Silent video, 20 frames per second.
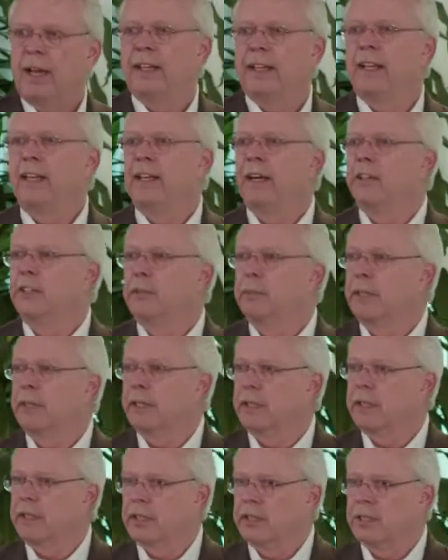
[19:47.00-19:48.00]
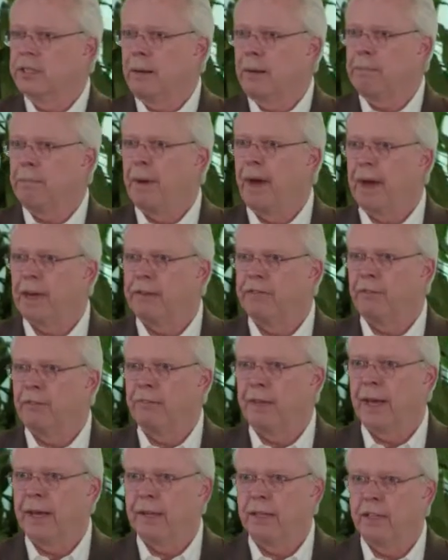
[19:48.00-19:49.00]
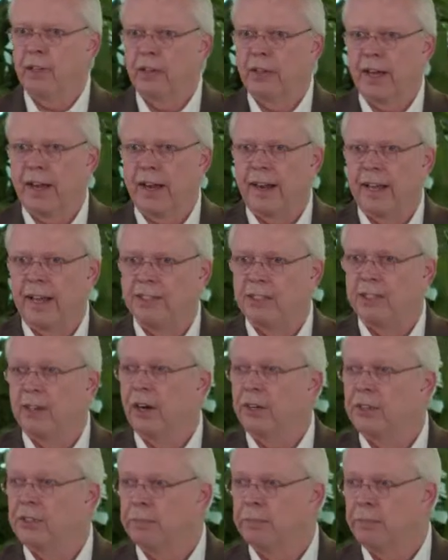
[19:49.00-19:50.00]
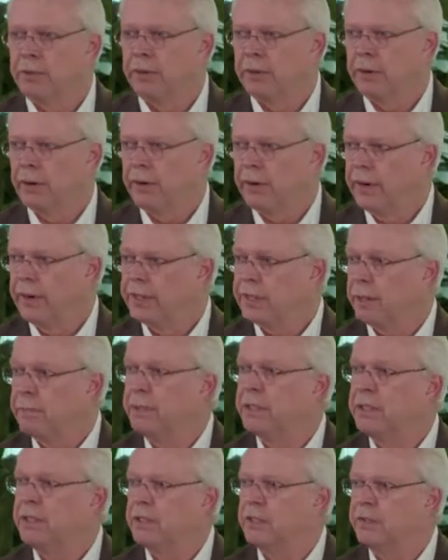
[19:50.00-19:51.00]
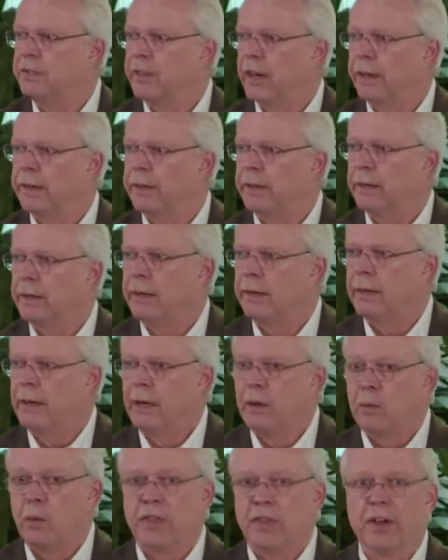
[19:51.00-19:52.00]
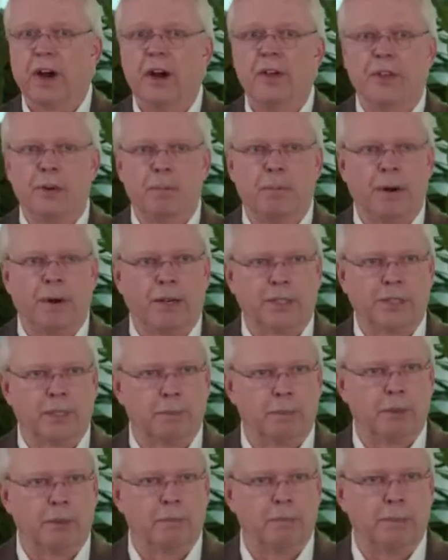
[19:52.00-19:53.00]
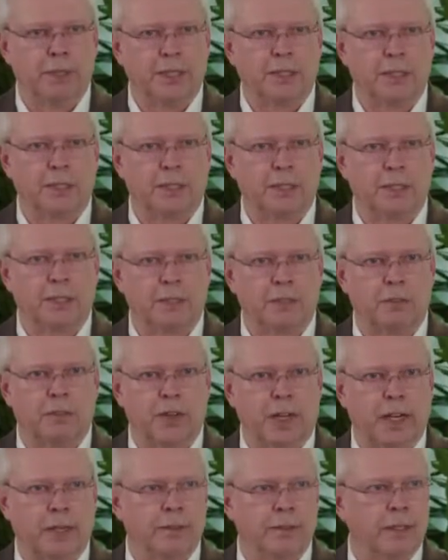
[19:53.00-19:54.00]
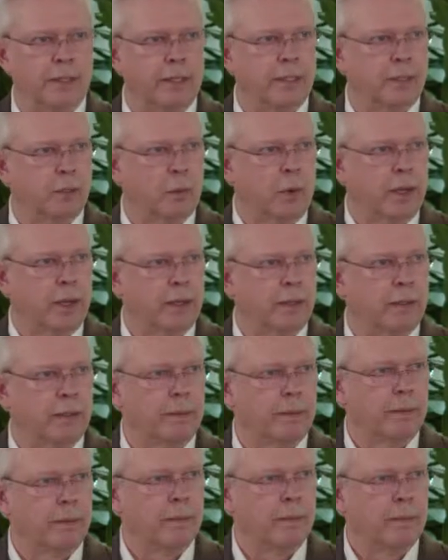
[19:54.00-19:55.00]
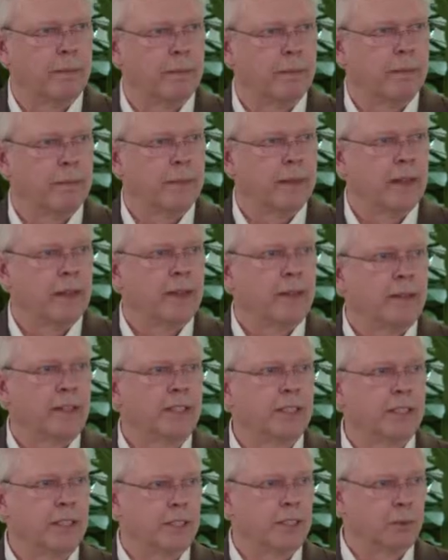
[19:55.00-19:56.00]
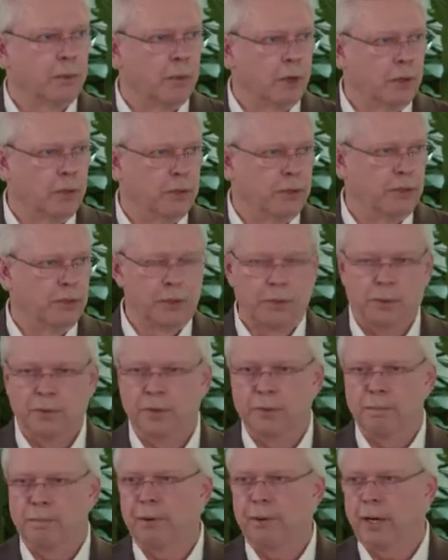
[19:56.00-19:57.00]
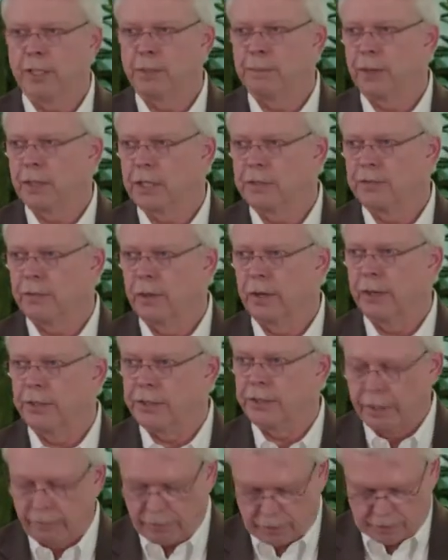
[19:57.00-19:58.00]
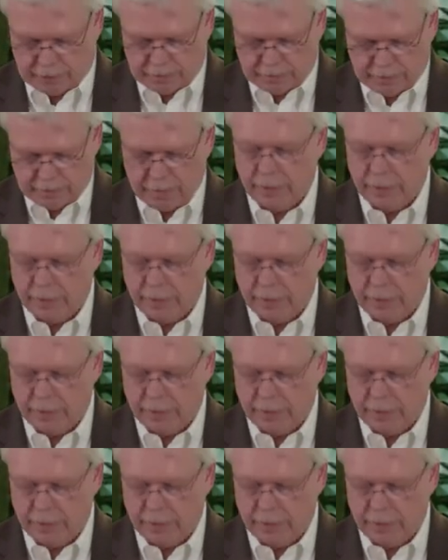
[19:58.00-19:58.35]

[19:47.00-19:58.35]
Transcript: and then ultimately to step back from that and look at it as an entrepreneur or as a business founder with other possible businesses to found in its wake. This is the road to the prospects for longevity